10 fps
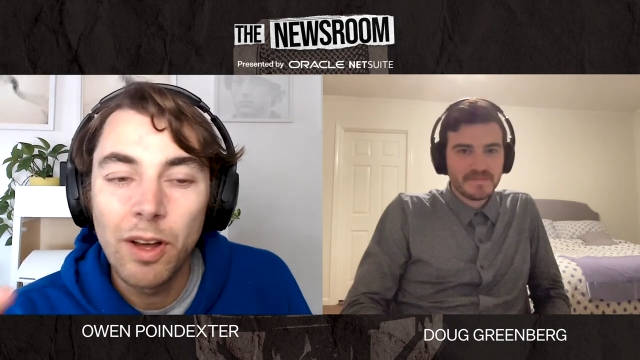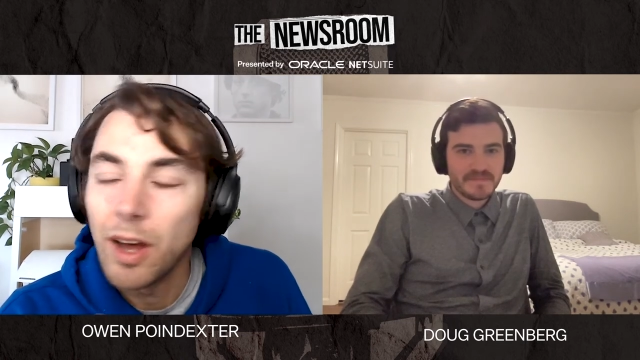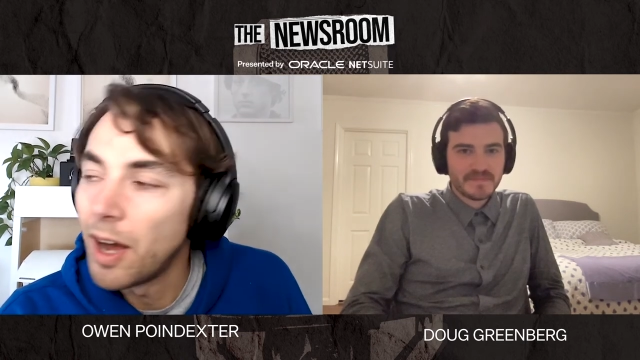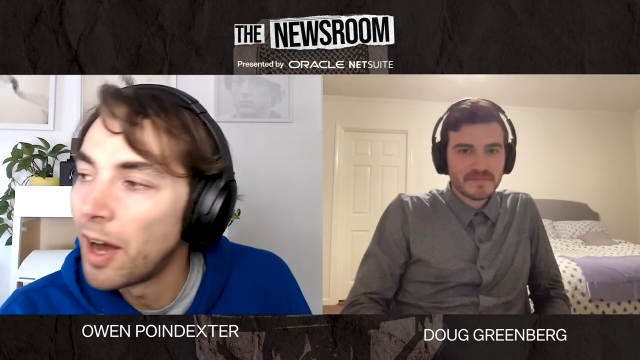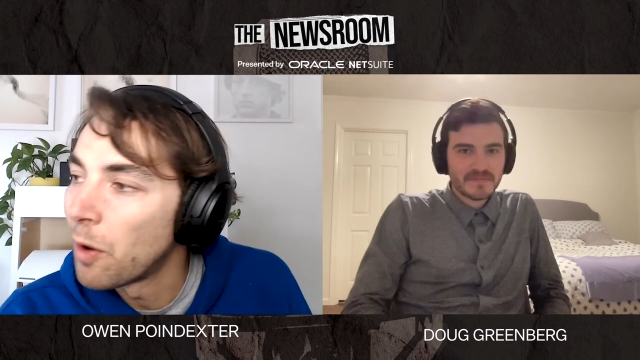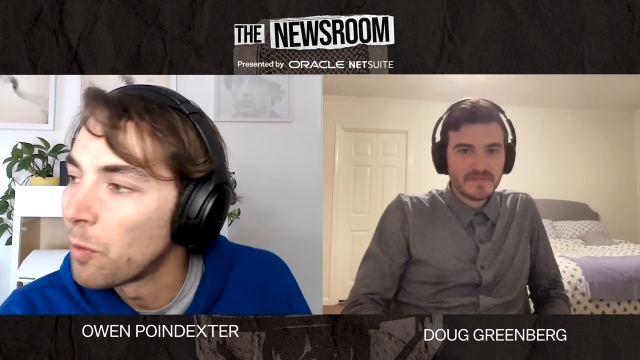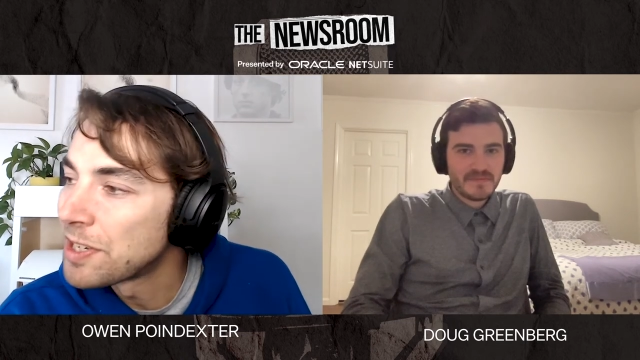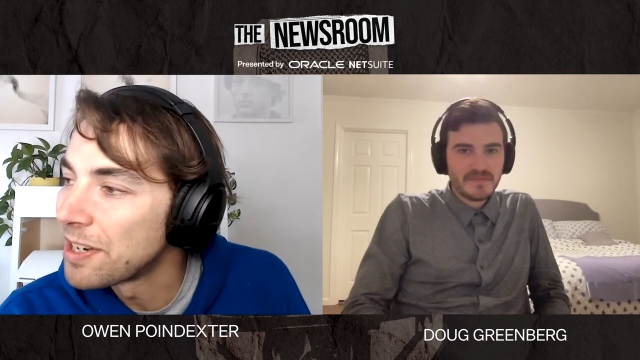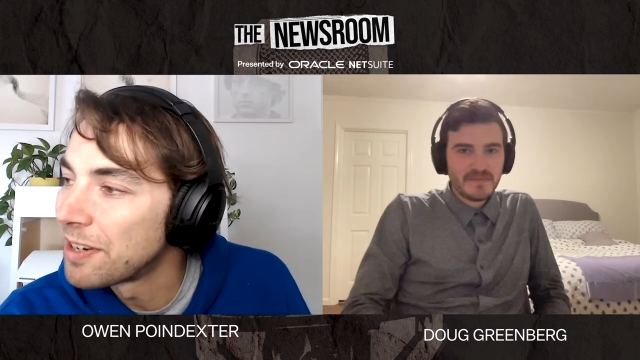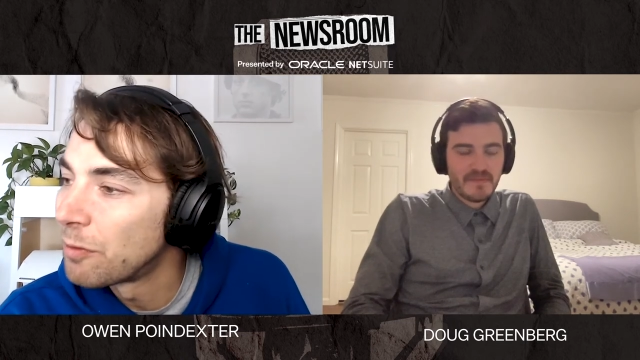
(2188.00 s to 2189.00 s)
Speaker 1: uh, we
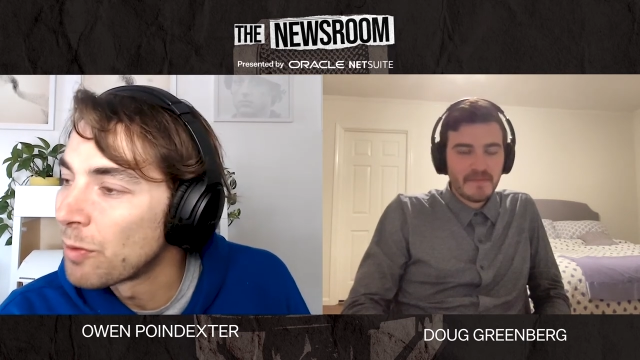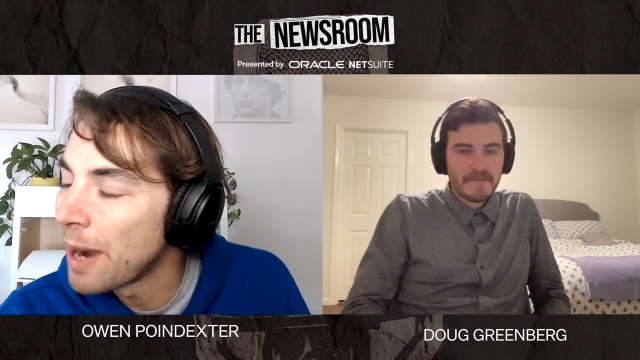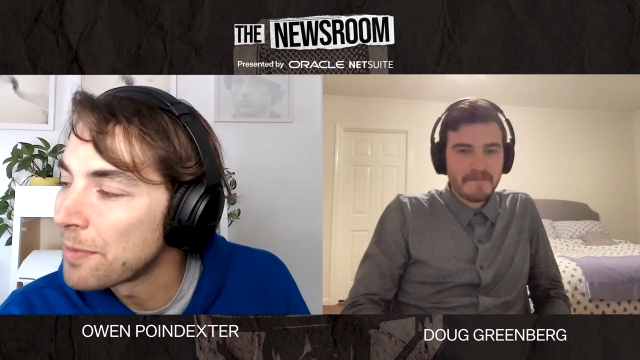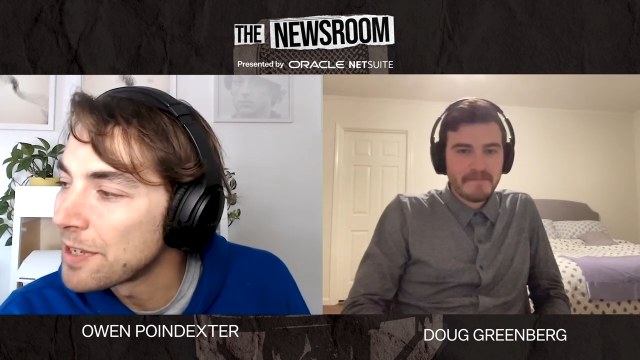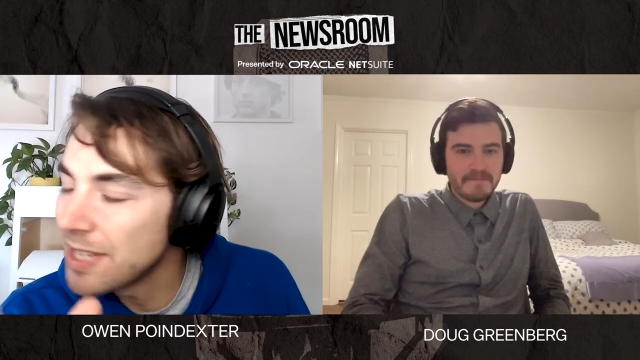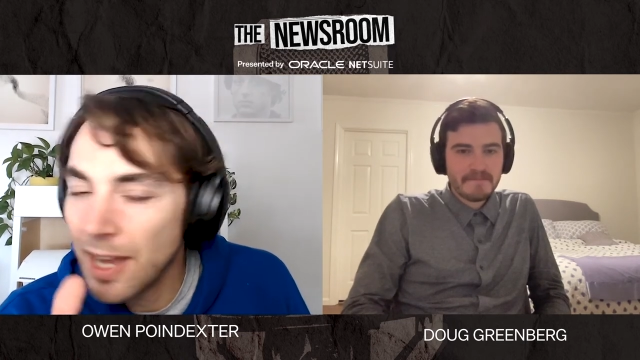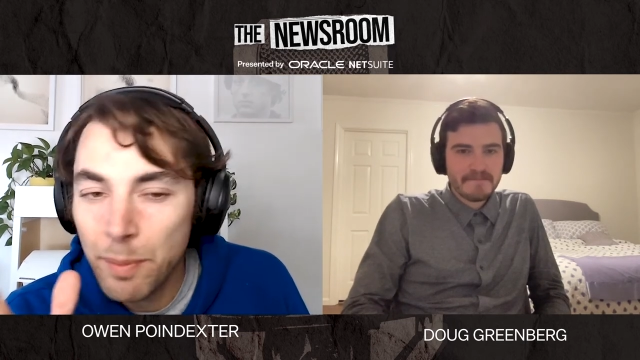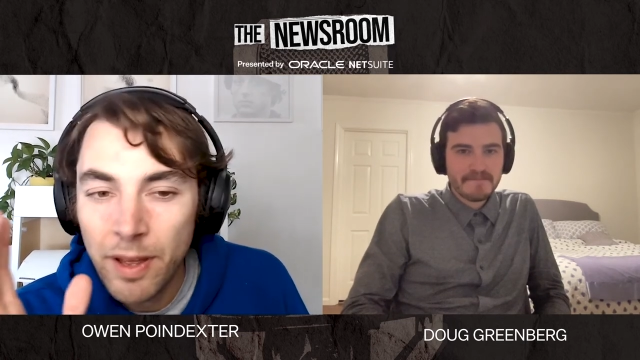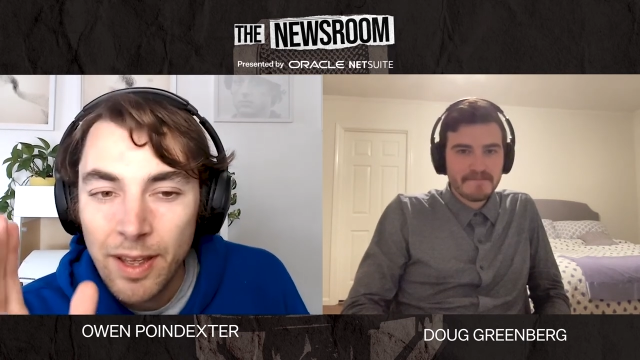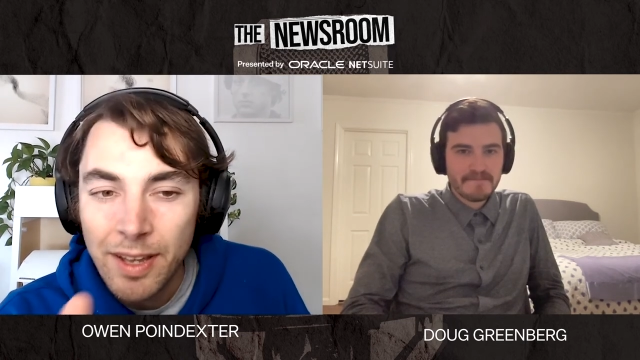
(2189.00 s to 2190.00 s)
should wrap this up.
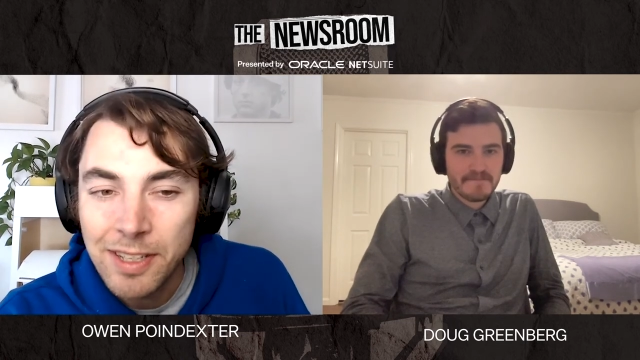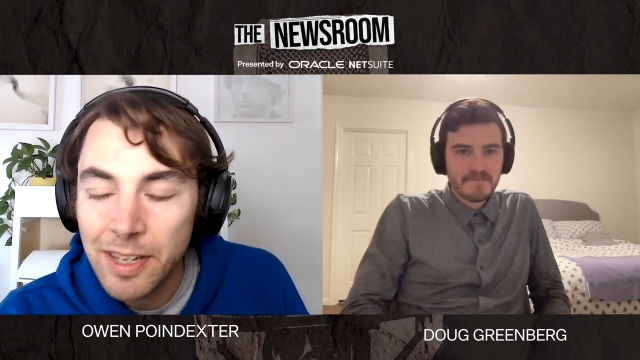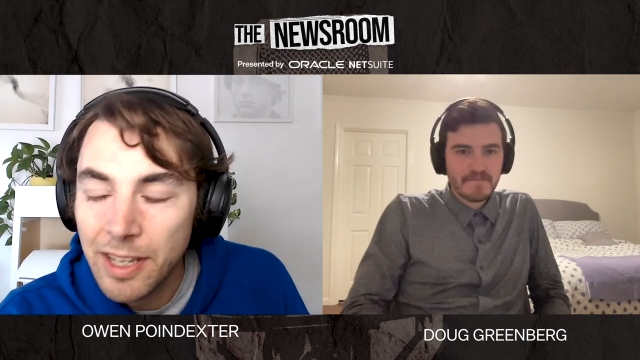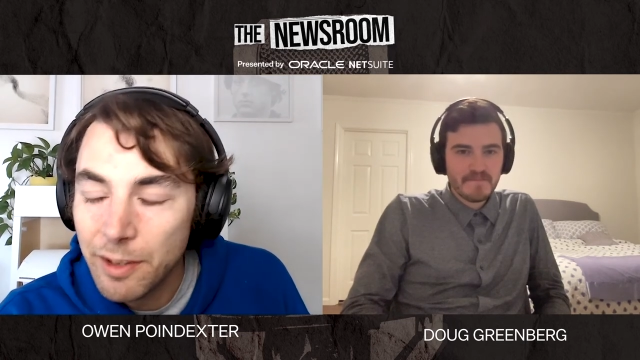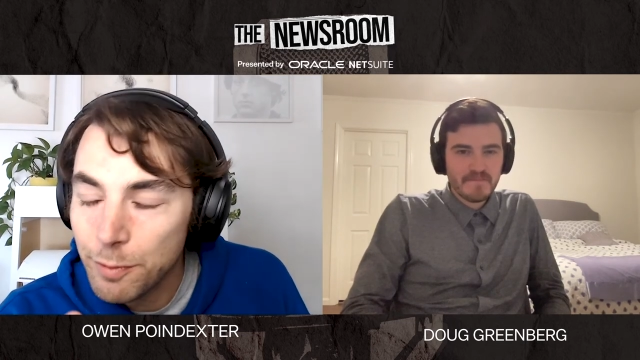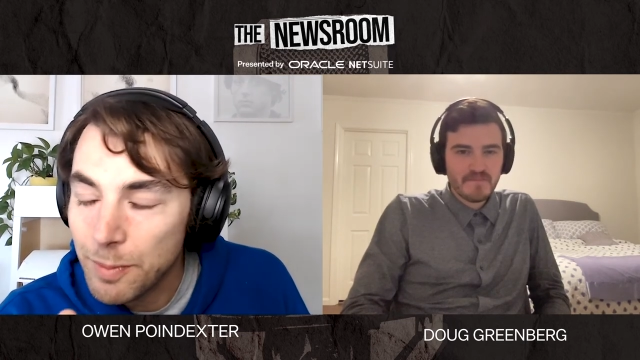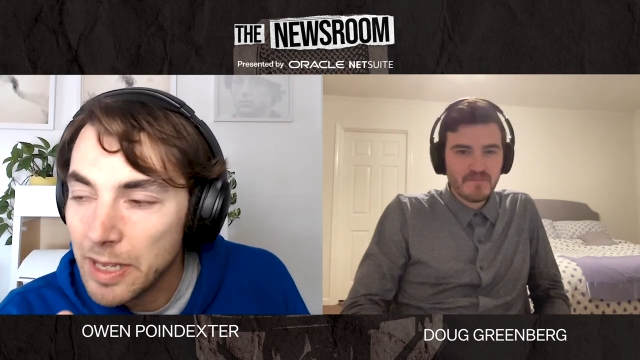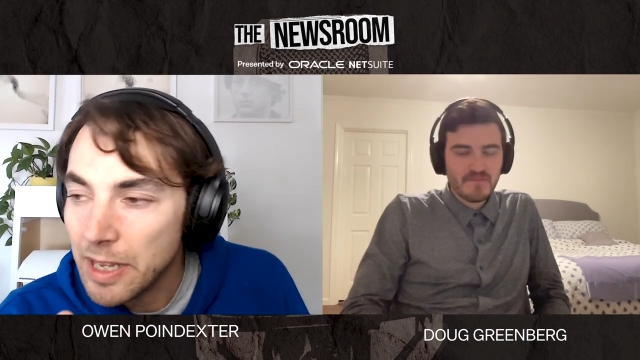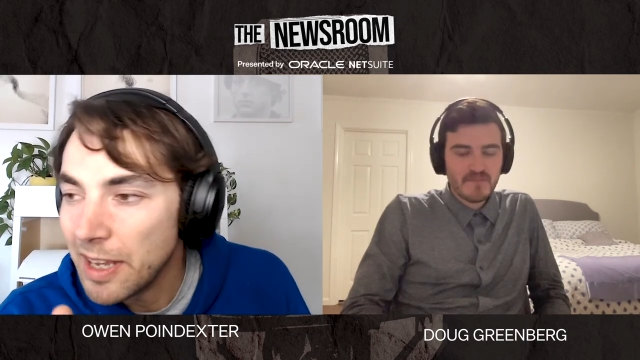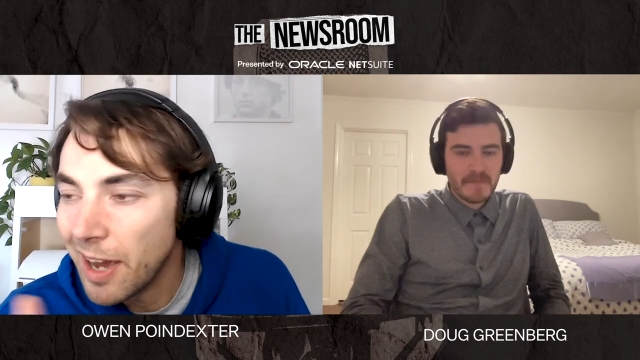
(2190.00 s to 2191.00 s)
Doug, give
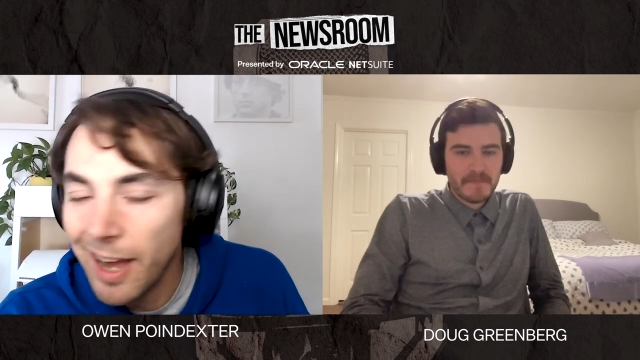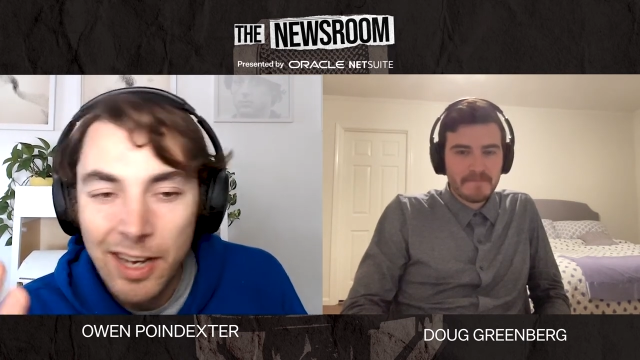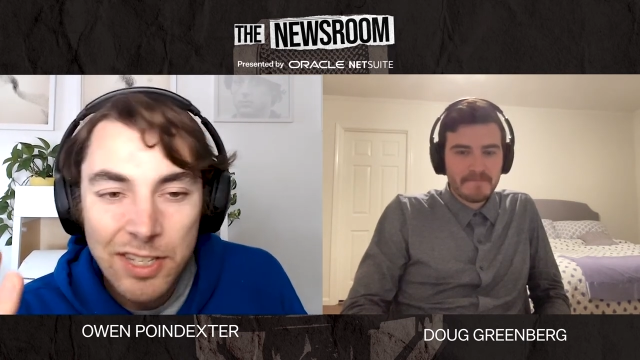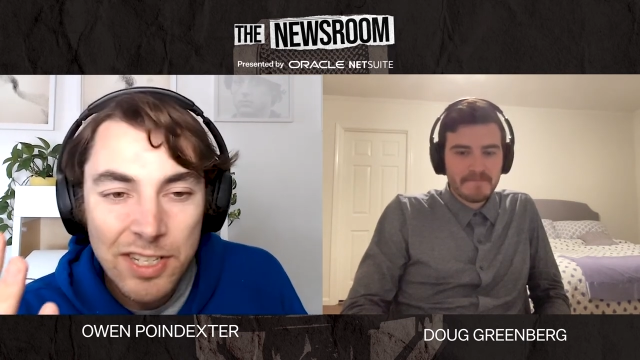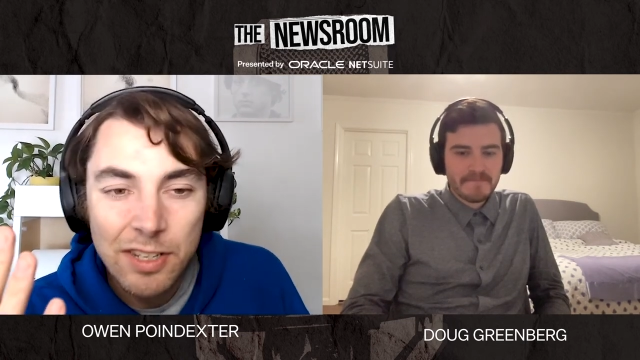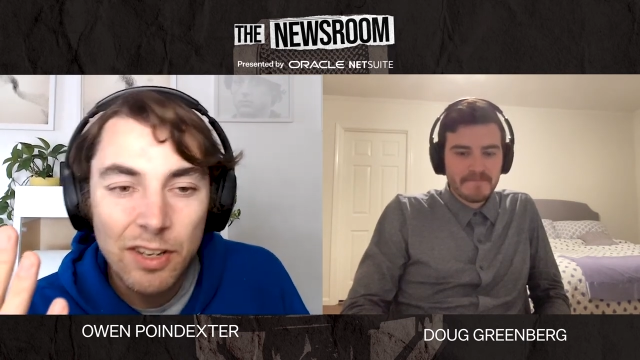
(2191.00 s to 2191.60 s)
me uh, just